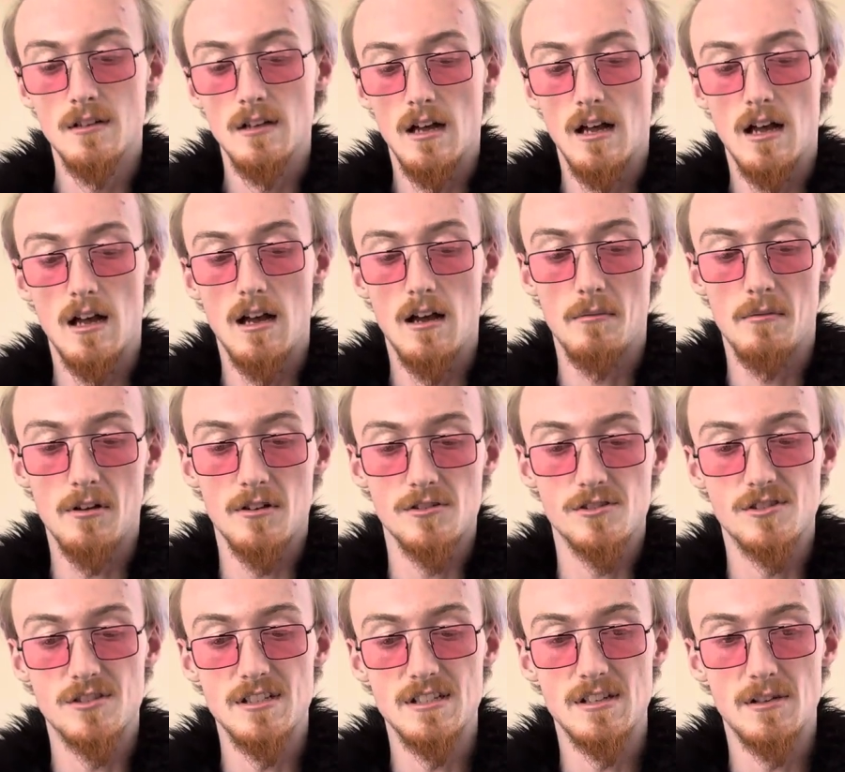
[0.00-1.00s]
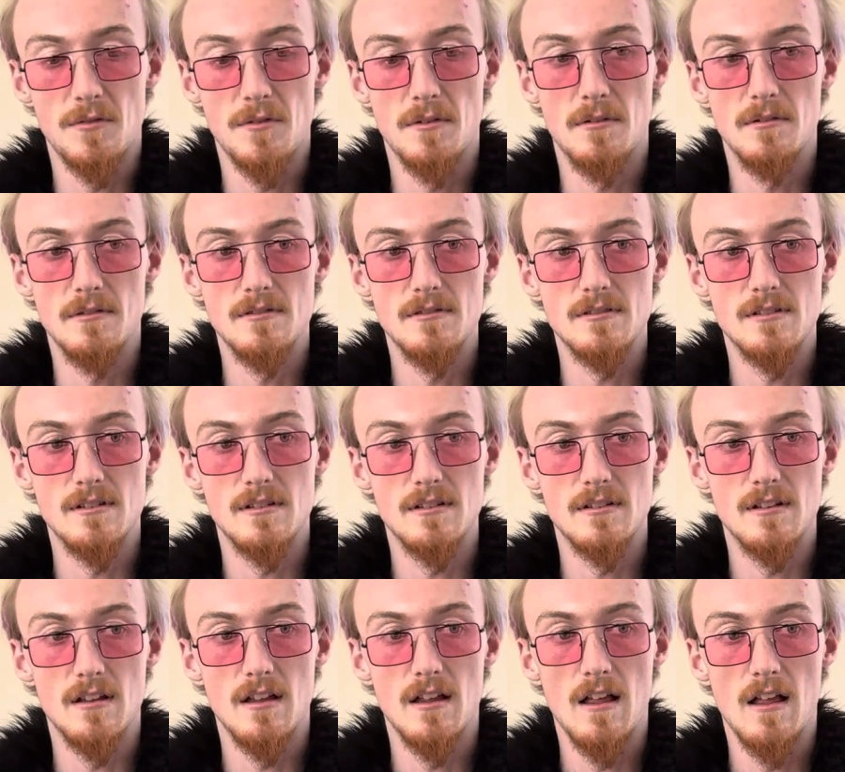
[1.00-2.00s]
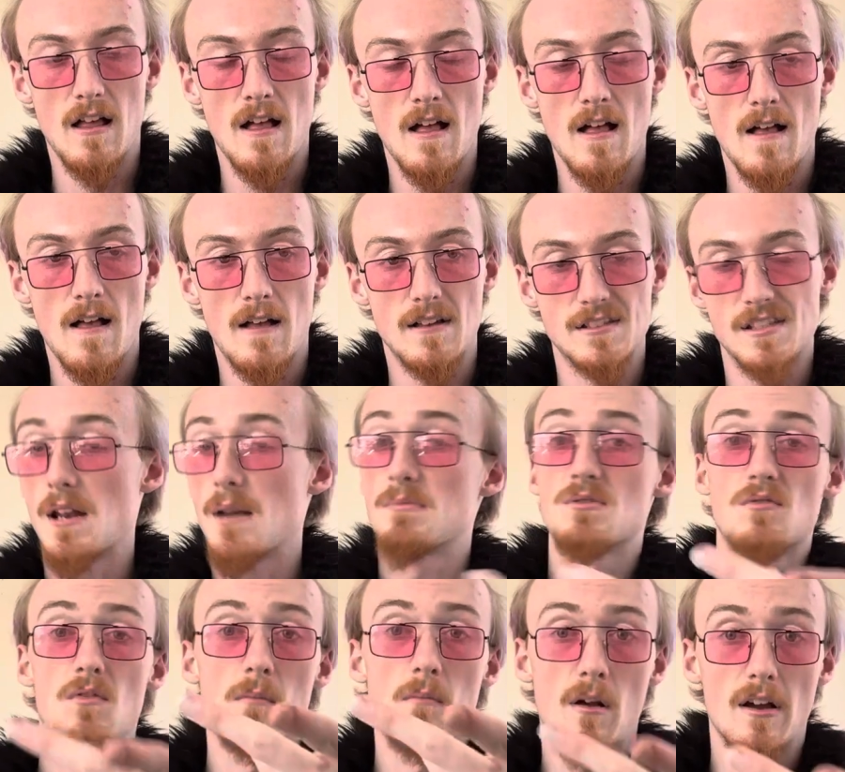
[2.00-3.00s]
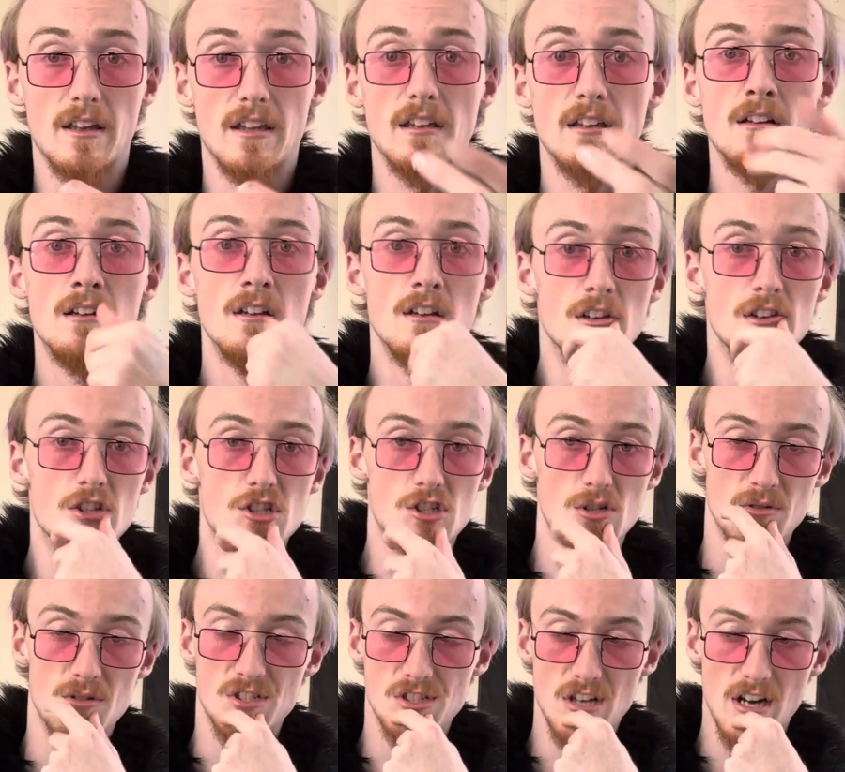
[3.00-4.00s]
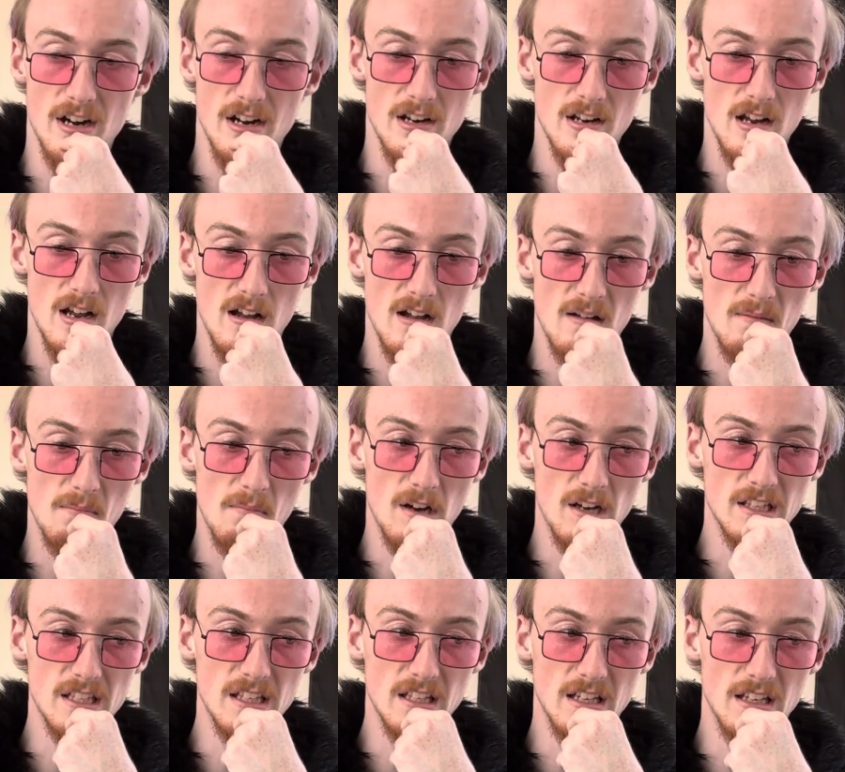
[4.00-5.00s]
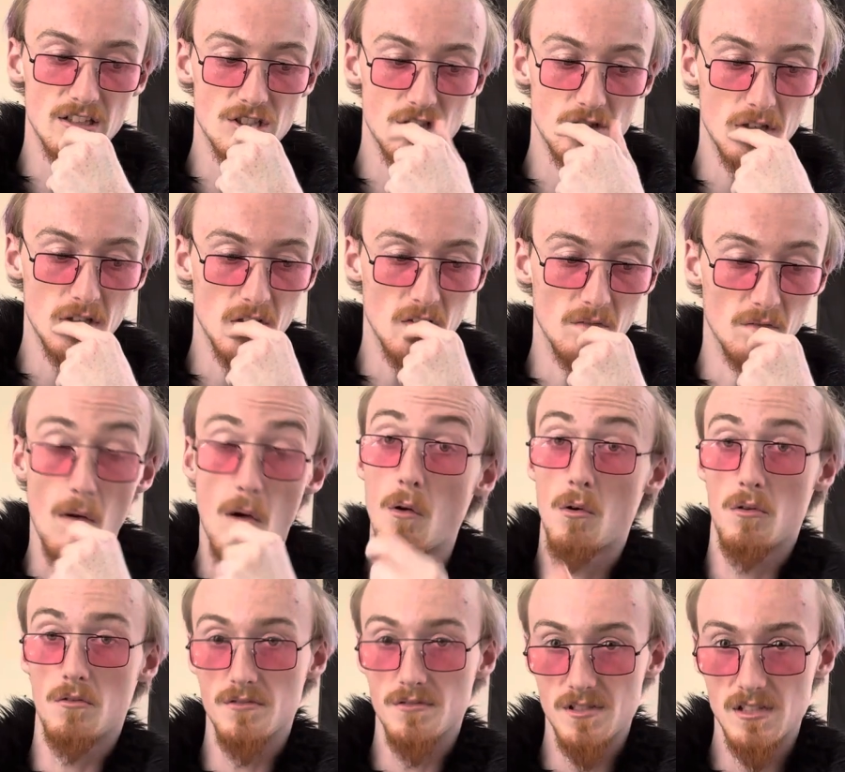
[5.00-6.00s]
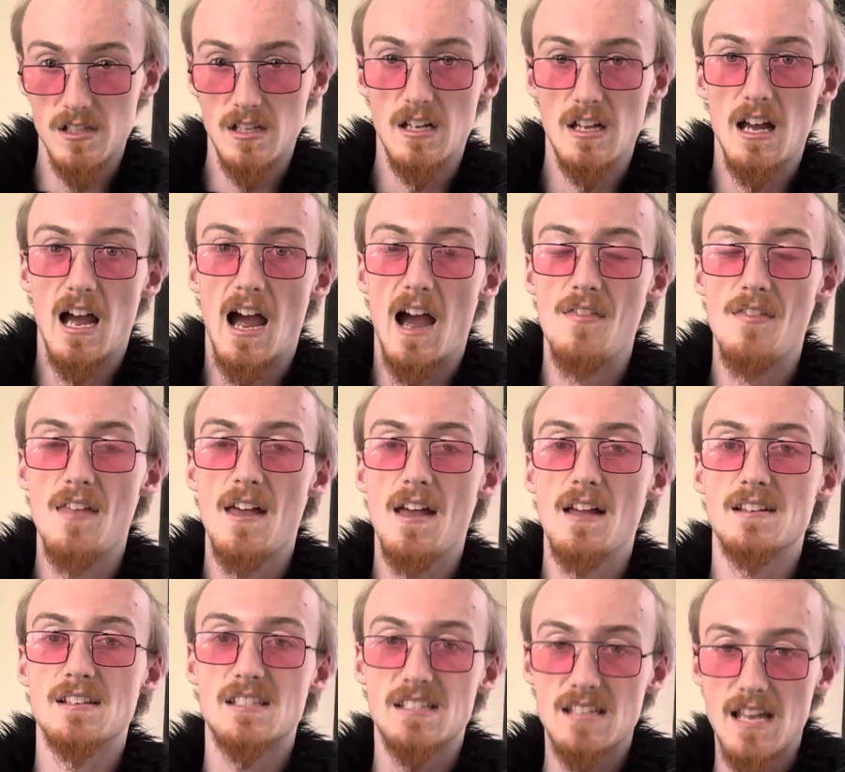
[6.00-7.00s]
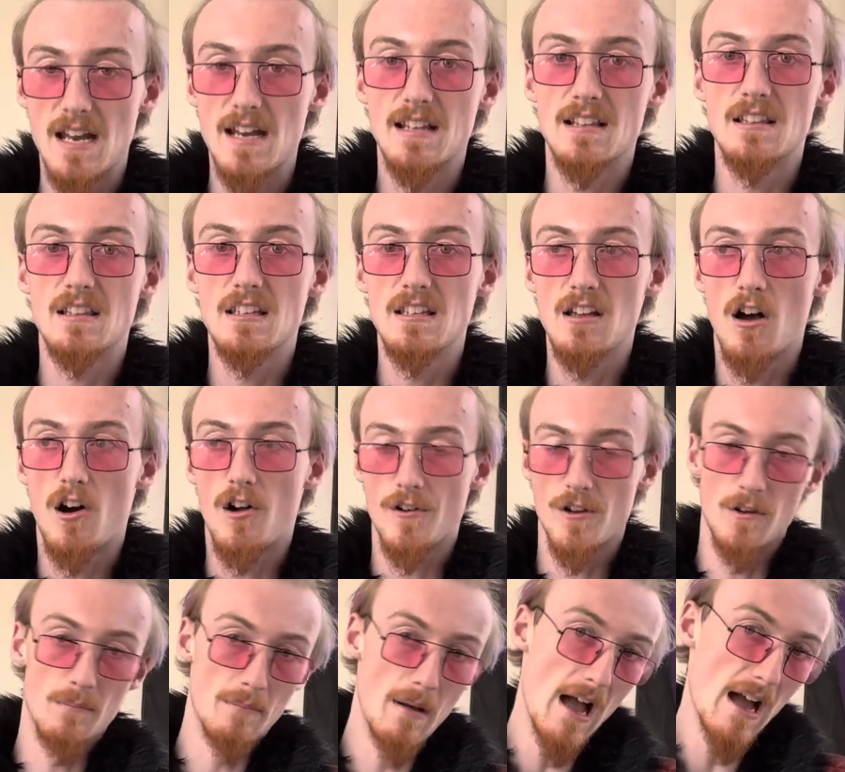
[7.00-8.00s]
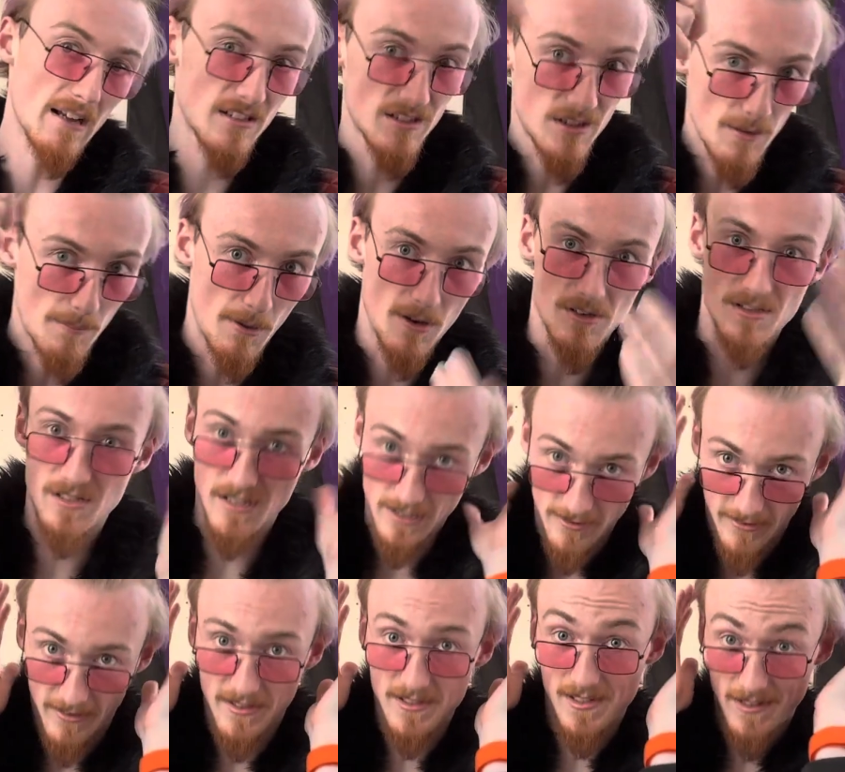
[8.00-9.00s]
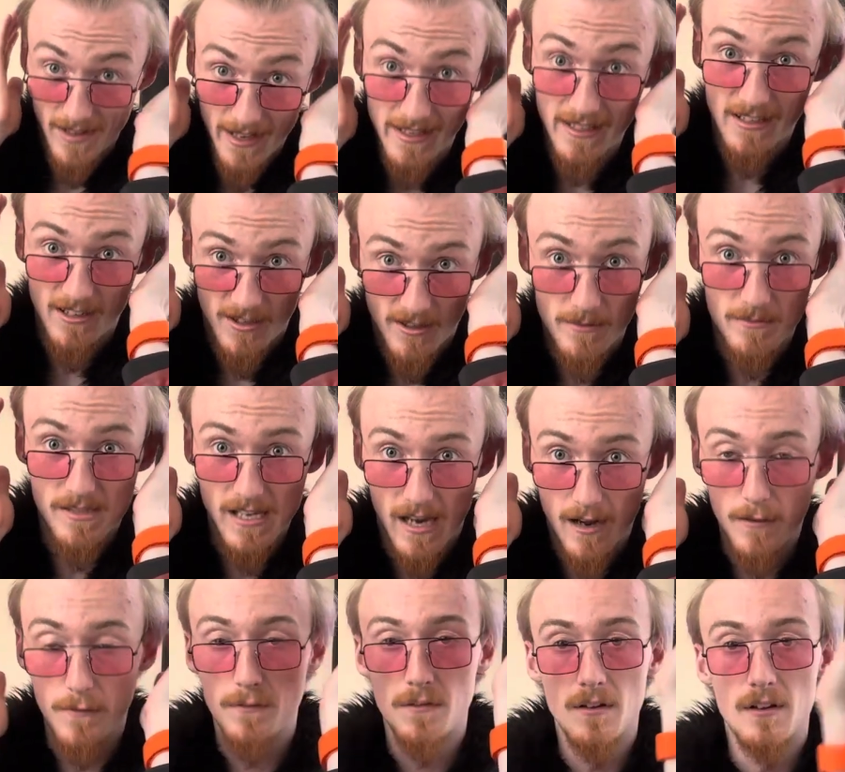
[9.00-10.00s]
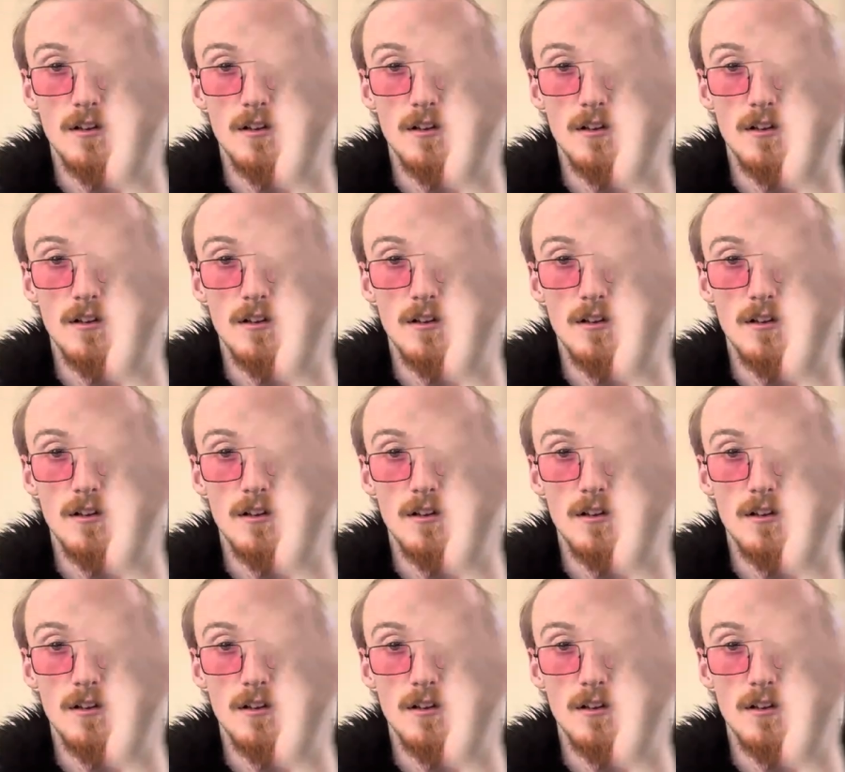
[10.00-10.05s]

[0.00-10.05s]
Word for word: Uh, we also did different uh, setups for miking. So we started uh, miking and doing vocals and then sending the audio back to the person hearing it so they can hear themselves.